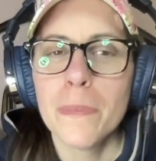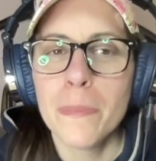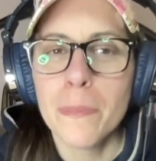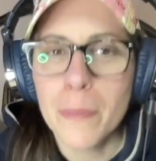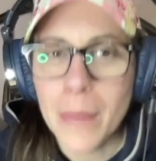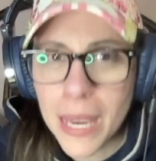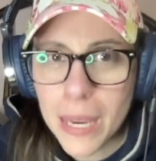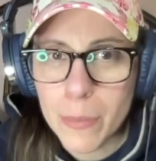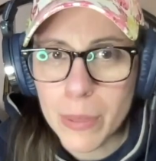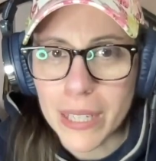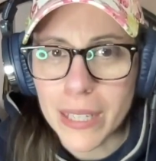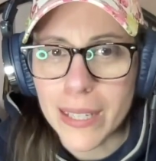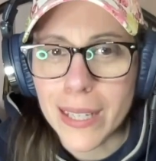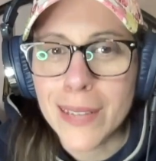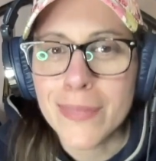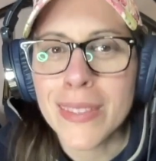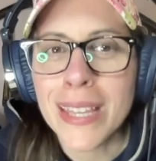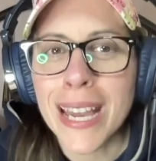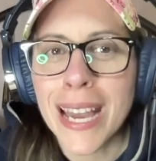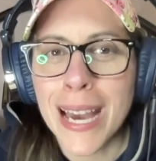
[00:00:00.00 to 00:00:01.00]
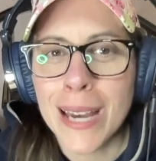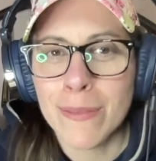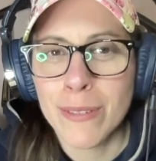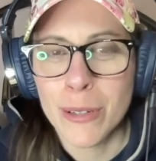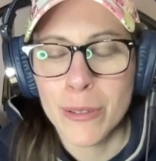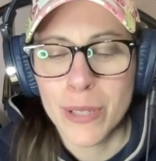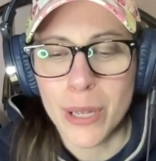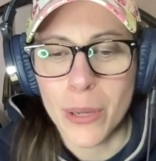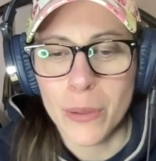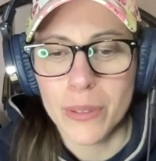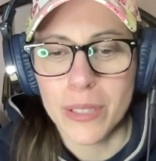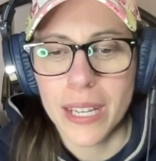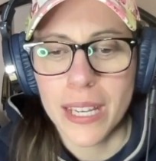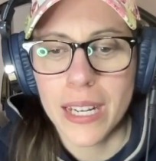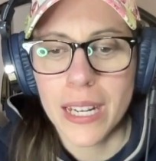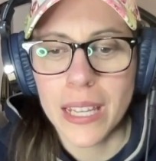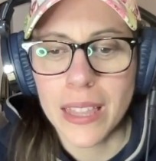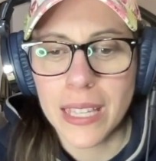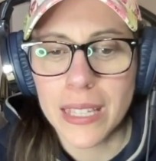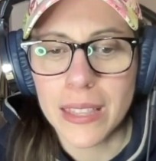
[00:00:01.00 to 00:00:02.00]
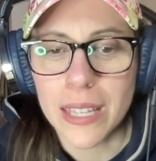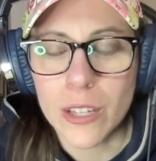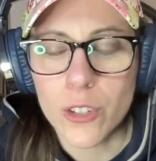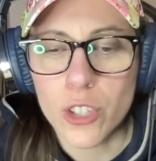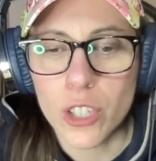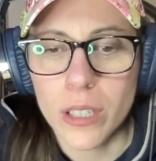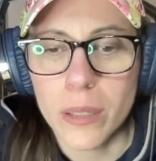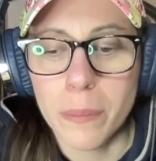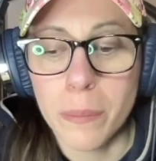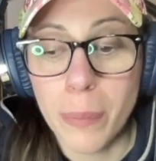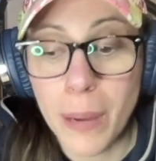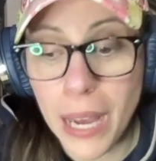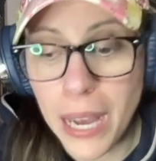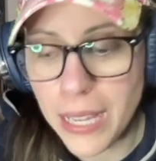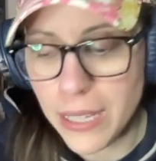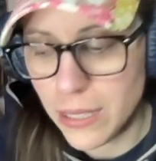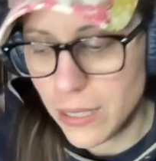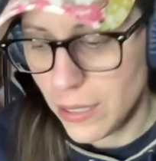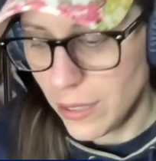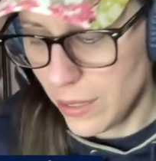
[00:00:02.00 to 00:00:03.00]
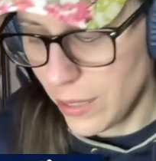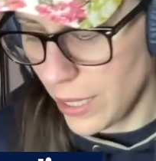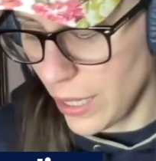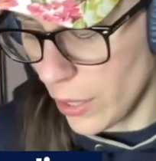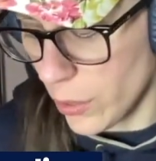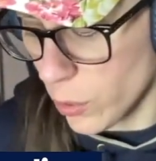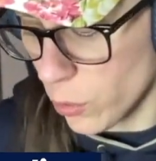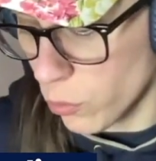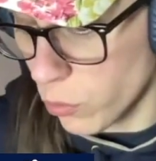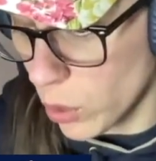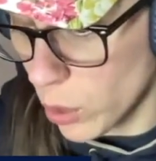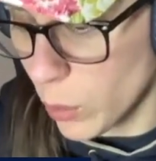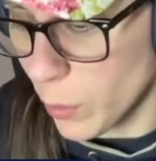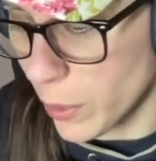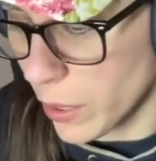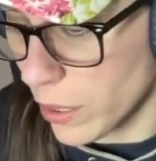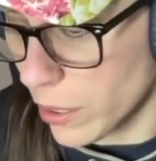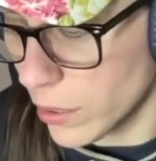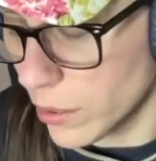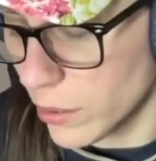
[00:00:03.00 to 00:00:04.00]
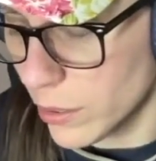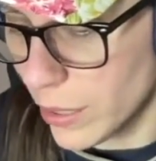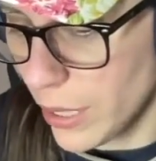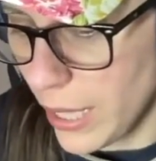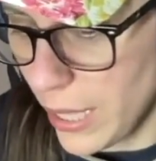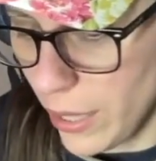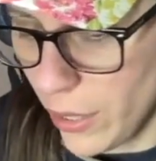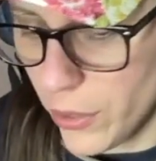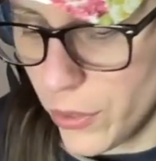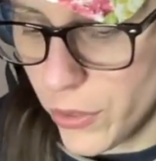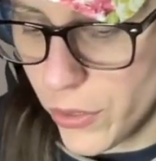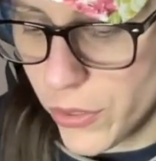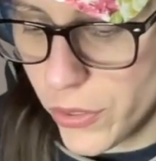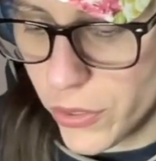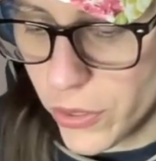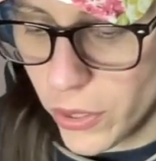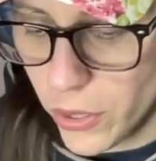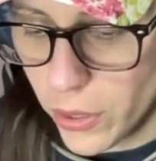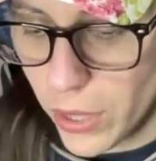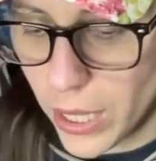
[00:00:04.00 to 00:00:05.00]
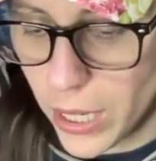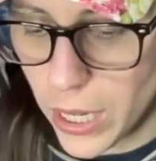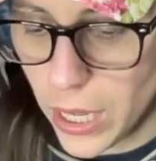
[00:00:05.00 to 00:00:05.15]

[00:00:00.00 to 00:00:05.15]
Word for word: maybe if they add Rodon, and I think they should. But the other rumor is that